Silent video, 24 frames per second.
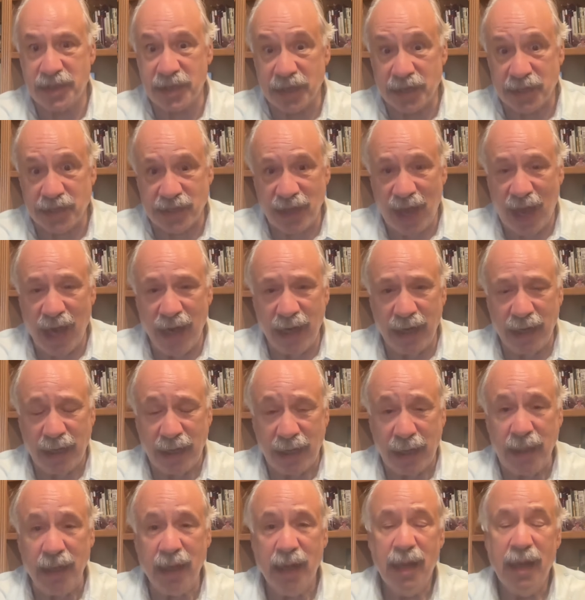
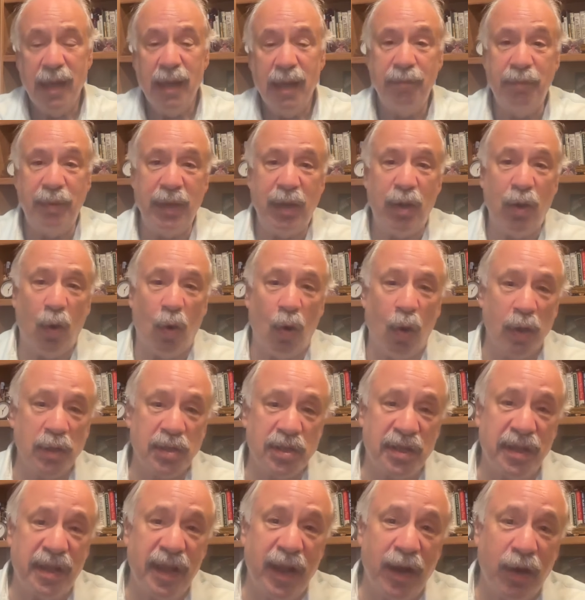society
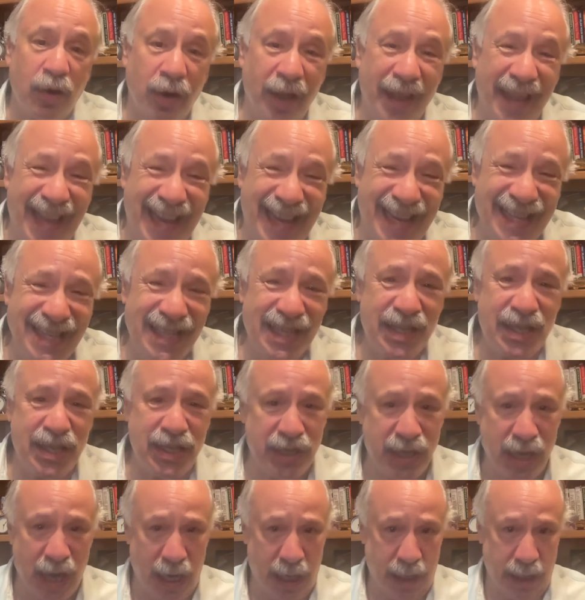because there is
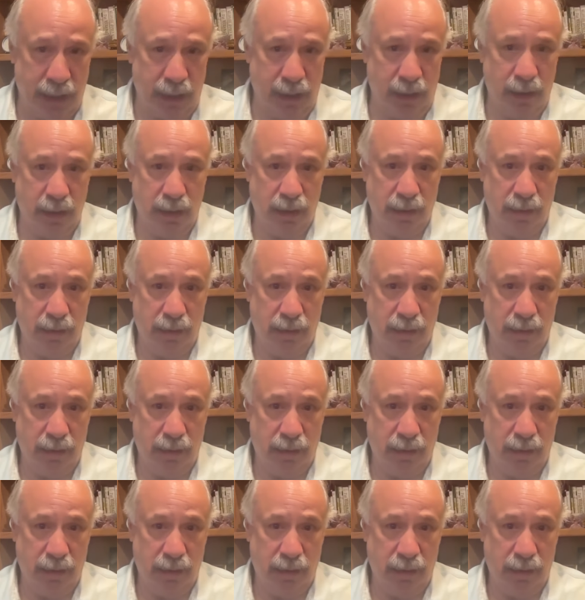none.